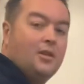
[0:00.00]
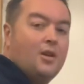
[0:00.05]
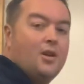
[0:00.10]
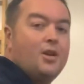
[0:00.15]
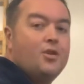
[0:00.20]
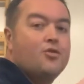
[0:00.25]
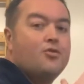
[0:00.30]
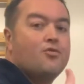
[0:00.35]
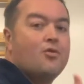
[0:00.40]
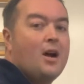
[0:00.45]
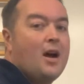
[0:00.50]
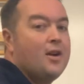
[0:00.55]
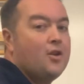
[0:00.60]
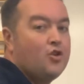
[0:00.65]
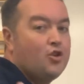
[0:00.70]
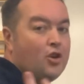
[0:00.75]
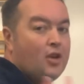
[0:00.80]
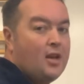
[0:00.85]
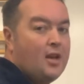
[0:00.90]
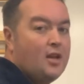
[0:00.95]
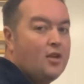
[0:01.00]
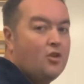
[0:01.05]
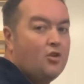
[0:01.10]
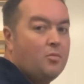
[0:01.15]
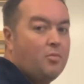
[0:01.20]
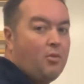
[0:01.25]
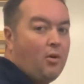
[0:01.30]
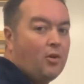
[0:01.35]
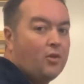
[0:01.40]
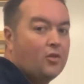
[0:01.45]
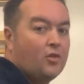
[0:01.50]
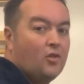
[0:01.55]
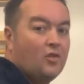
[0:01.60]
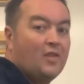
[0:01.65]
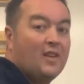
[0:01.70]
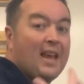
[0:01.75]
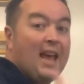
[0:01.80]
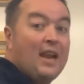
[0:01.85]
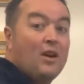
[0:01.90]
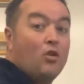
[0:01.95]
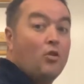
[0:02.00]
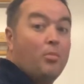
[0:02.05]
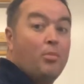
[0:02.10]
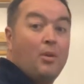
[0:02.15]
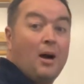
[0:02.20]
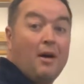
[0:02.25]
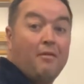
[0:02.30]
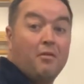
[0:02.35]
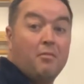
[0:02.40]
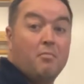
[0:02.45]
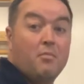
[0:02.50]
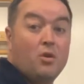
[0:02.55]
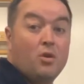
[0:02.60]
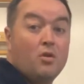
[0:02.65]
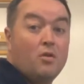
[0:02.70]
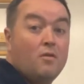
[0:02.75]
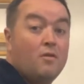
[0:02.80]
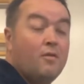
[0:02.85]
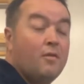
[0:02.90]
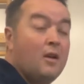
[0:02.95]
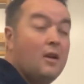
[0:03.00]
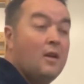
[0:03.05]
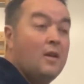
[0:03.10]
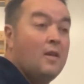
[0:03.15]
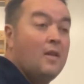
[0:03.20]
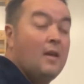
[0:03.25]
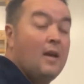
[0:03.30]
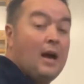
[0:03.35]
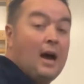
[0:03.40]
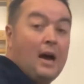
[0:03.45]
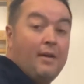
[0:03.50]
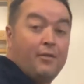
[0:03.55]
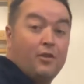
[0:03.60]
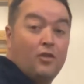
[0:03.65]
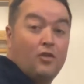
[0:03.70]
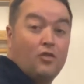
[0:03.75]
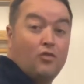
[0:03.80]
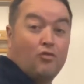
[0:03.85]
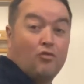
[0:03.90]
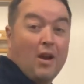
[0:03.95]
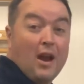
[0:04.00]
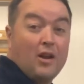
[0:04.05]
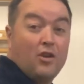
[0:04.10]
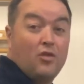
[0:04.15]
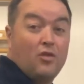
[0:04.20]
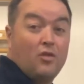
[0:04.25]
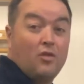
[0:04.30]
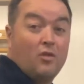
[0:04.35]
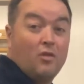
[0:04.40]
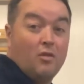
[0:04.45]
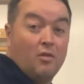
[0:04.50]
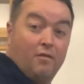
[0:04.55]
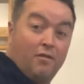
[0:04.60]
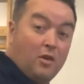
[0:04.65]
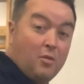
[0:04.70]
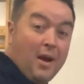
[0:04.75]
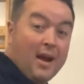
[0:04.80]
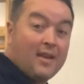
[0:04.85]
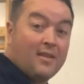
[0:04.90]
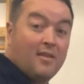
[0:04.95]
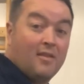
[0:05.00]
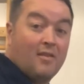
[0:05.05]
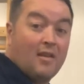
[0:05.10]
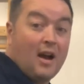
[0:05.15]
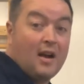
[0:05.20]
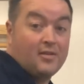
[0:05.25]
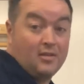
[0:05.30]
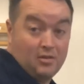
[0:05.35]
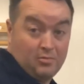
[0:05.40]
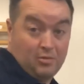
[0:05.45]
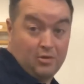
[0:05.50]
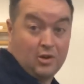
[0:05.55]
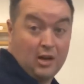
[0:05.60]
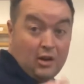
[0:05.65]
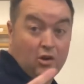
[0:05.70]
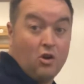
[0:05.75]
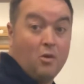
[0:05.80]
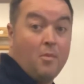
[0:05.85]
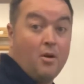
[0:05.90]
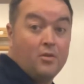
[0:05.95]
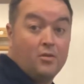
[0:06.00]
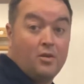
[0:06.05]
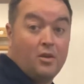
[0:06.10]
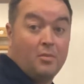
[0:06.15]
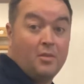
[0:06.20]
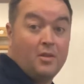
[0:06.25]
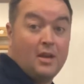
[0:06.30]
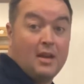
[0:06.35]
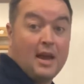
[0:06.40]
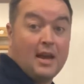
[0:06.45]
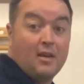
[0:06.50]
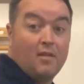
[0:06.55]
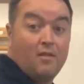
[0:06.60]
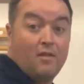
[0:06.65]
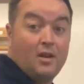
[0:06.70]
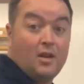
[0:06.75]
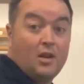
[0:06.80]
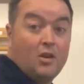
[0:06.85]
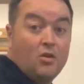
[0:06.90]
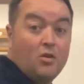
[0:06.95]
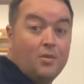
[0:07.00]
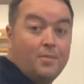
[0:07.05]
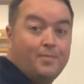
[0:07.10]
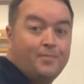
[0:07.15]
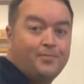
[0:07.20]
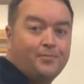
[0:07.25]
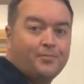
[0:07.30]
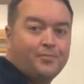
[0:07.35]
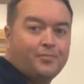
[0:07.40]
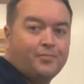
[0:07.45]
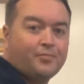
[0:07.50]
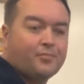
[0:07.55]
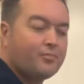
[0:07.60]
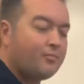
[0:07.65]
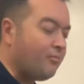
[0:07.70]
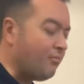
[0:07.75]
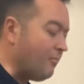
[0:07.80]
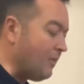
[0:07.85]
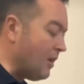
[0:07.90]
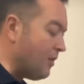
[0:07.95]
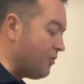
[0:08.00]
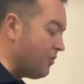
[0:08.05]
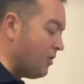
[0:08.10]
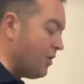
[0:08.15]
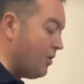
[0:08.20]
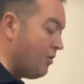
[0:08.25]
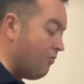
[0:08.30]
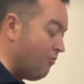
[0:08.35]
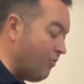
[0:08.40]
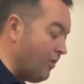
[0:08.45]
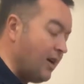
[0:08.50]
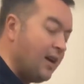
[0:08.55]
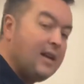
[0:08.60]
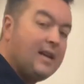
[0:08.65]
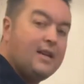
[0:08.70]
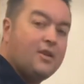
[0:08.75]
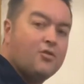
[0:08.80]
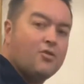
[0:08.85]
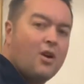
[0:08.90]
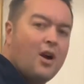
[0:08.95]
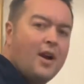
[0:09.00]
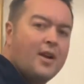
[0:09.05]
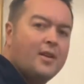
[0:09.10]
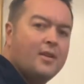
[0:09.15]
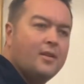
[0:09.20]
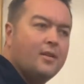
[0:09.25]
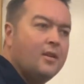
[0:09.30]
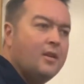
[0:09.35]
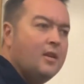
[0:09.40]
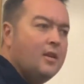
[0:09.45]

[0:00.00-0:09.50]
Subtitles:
and try and change postures. Get up, have a move, have a stretch, a few exercises which I'll come on to in the next video. So you'd really try to